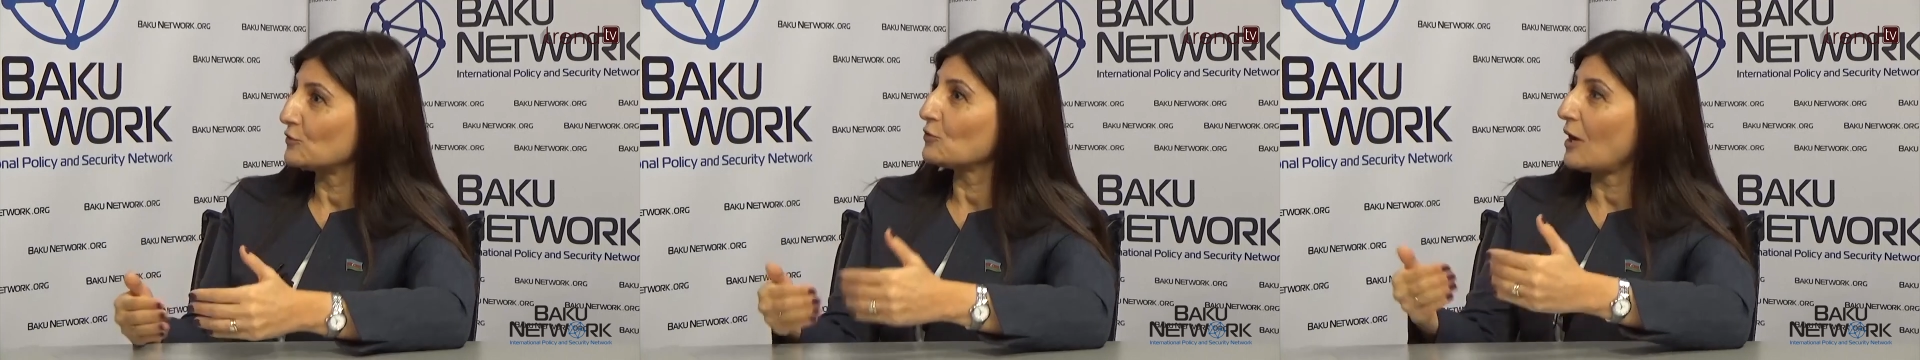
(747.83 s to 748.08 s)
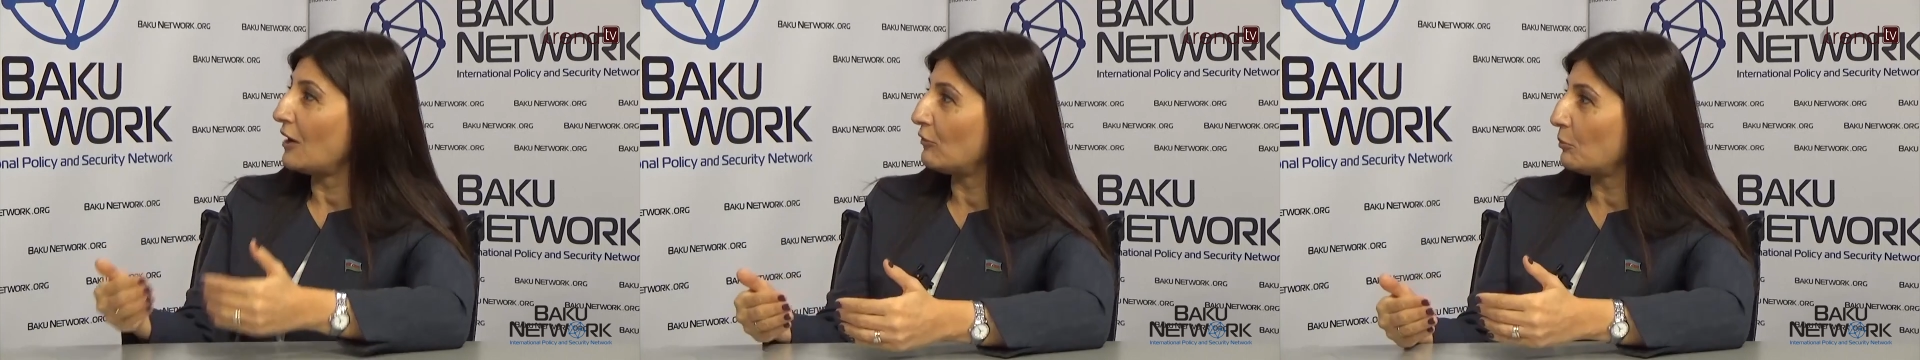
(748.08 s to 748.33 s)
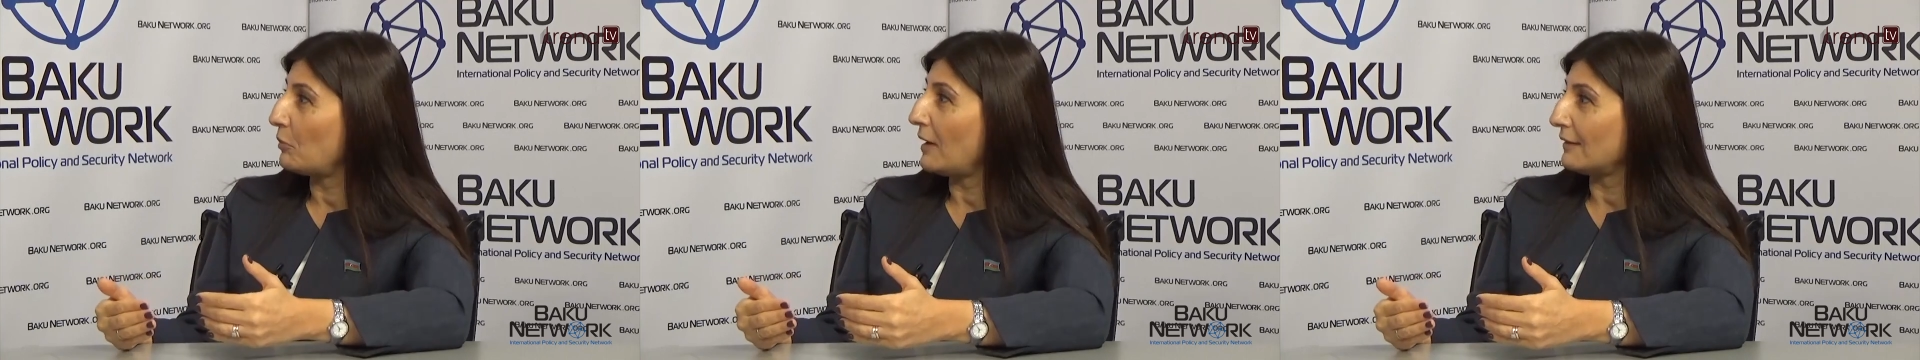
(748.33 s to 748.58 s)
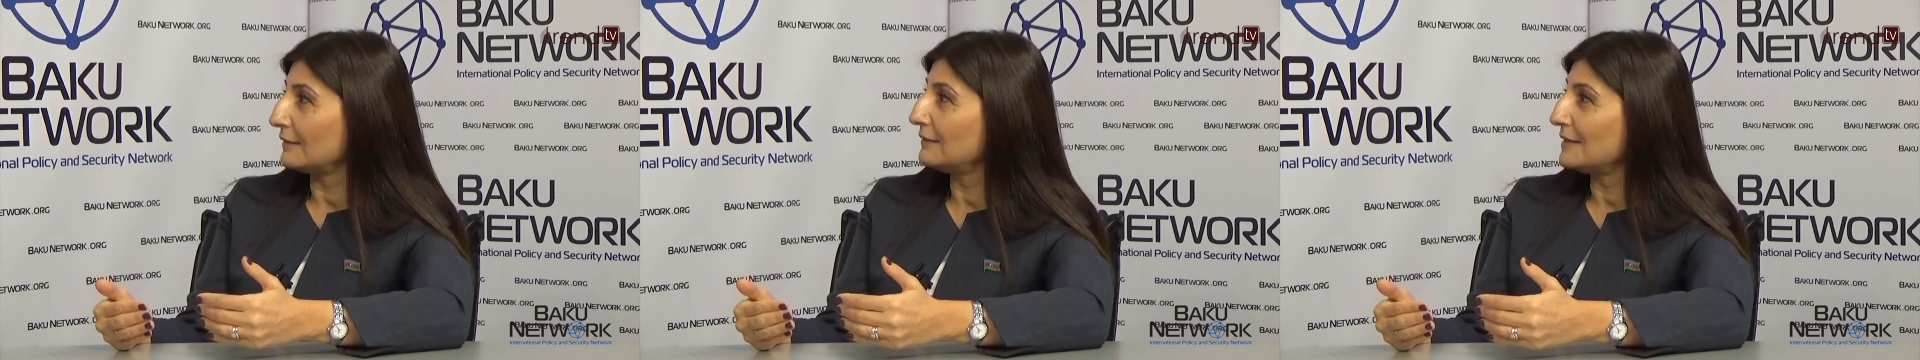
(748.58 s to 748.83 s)
to our
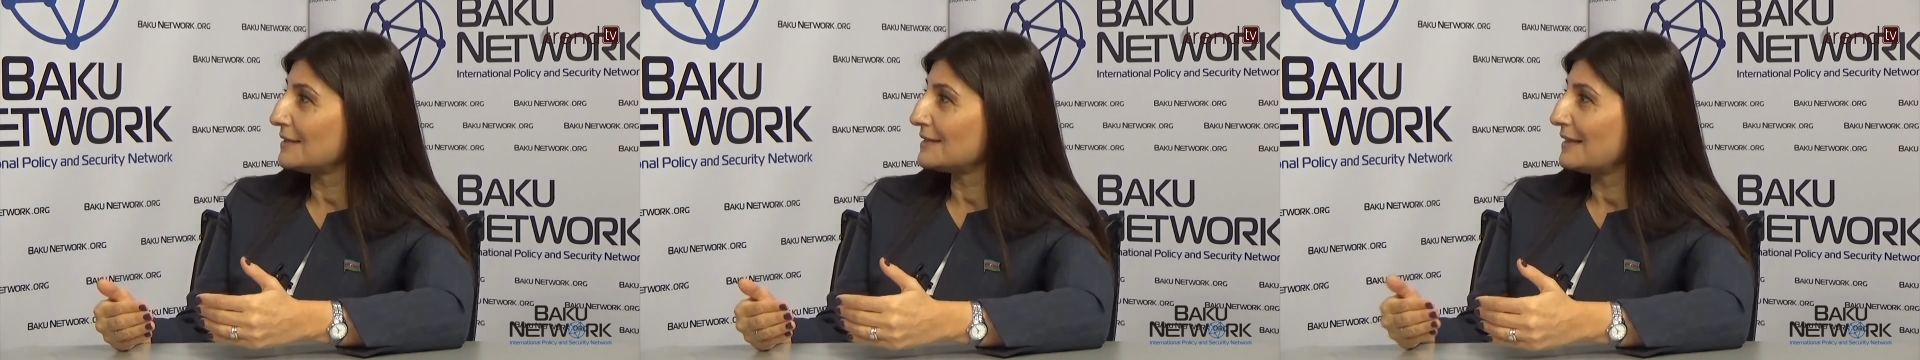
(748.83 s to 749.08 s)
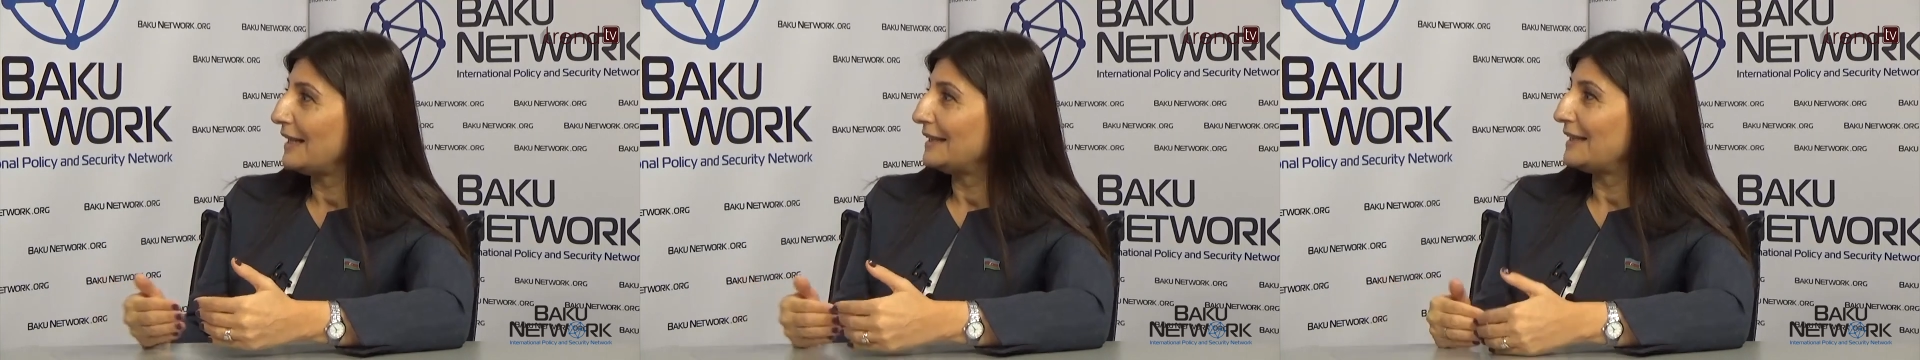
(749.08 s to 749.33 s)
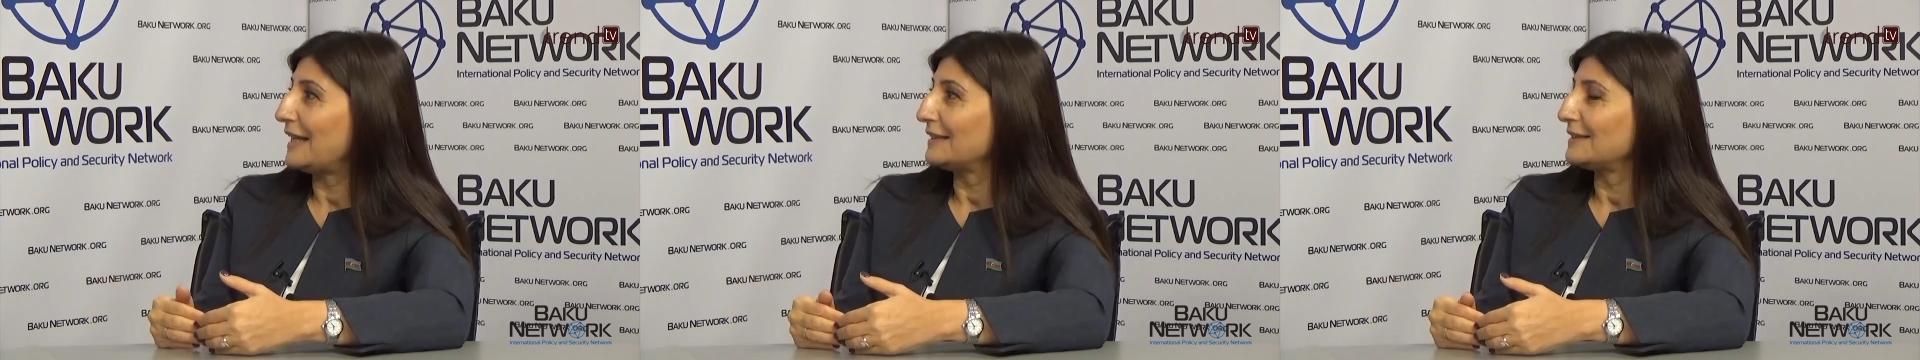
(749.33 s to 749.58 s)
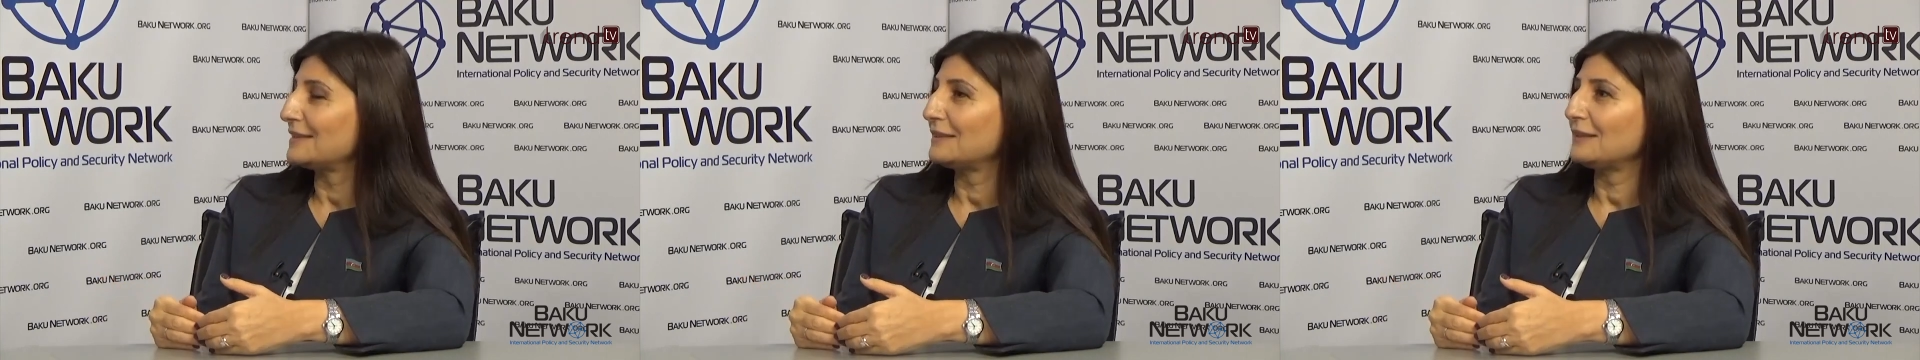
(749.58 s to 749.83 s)
partners that,